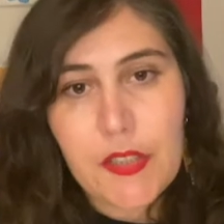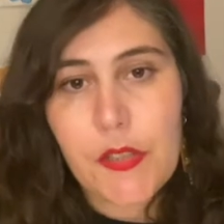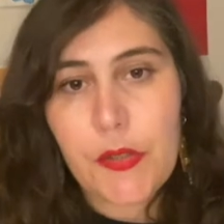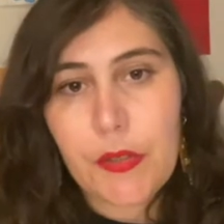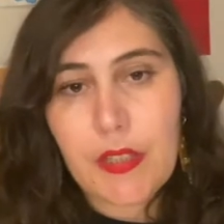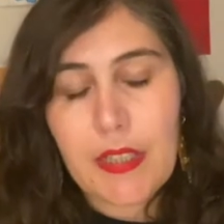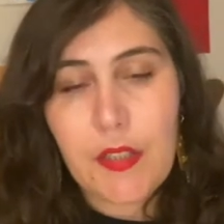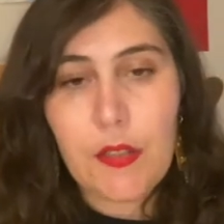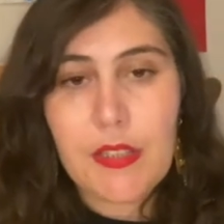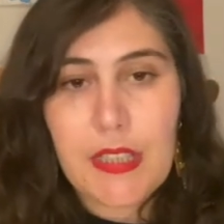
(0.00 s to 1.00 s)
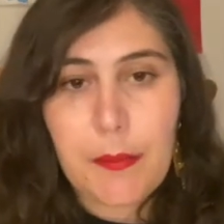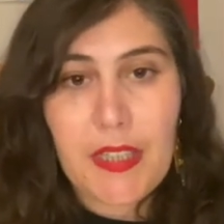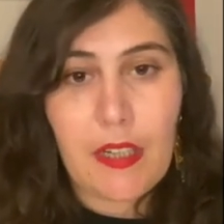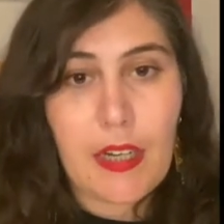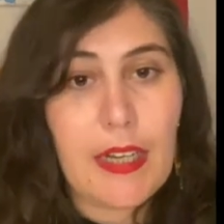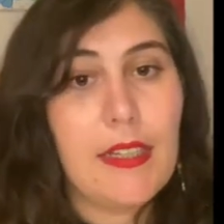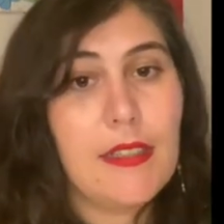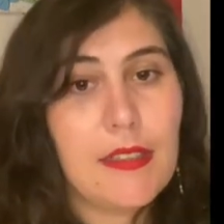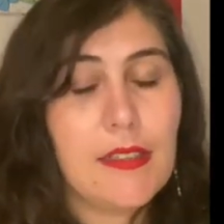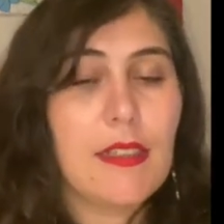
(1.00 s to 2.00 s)
sure that your DPI
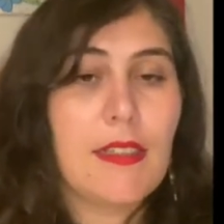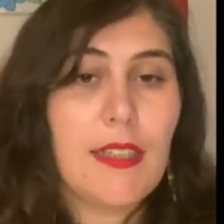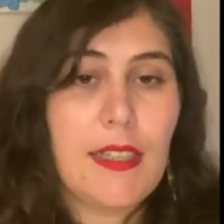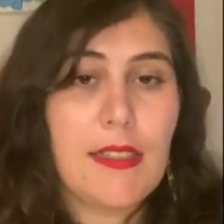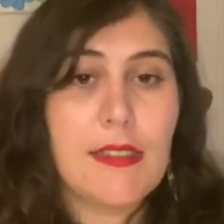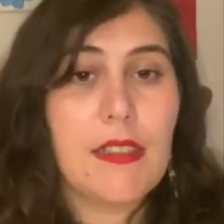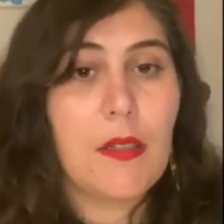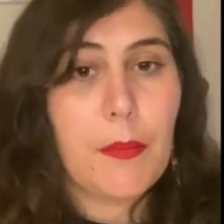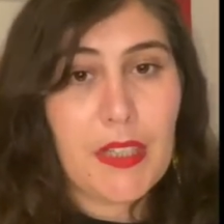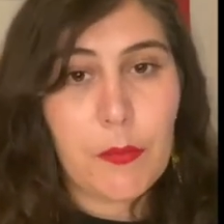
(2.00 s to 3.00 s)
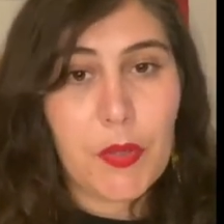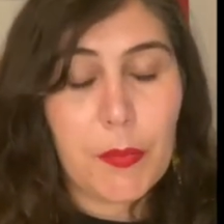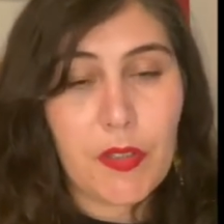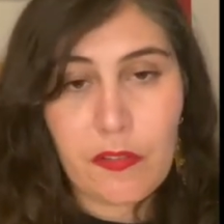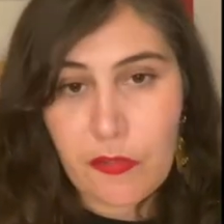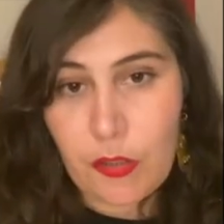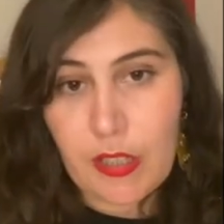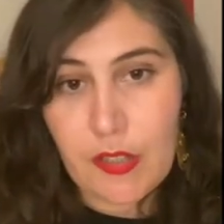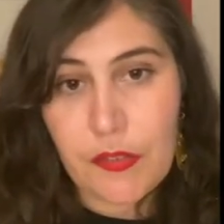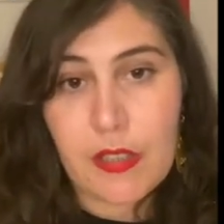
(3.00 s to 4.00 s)
is at least a minimum of
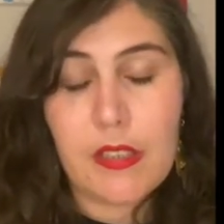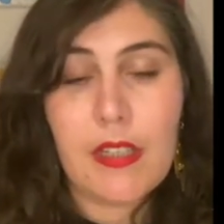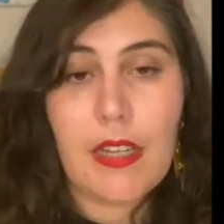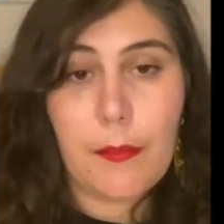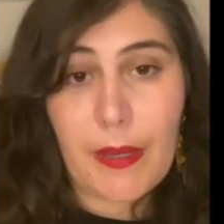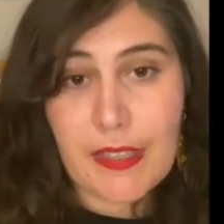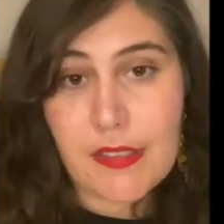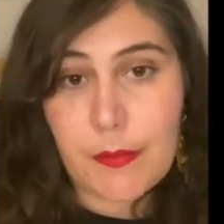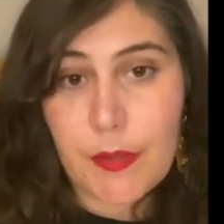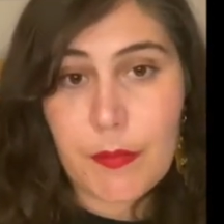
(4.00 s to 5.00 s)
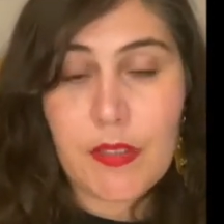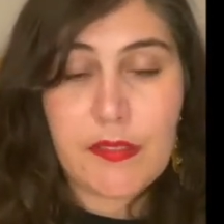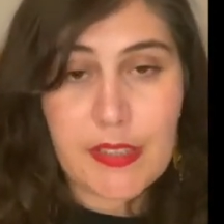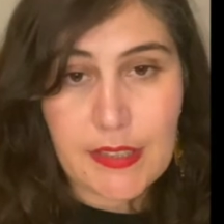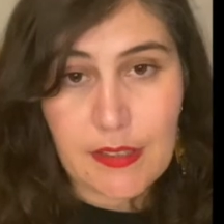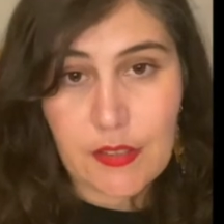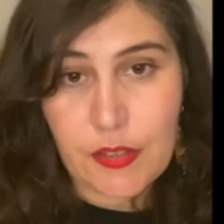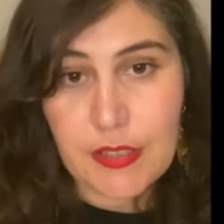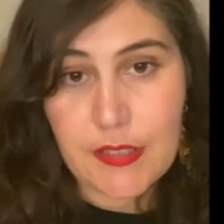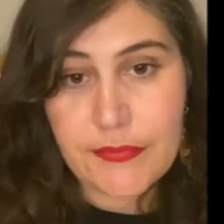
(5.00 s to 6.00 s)
400 and a maximum of 600.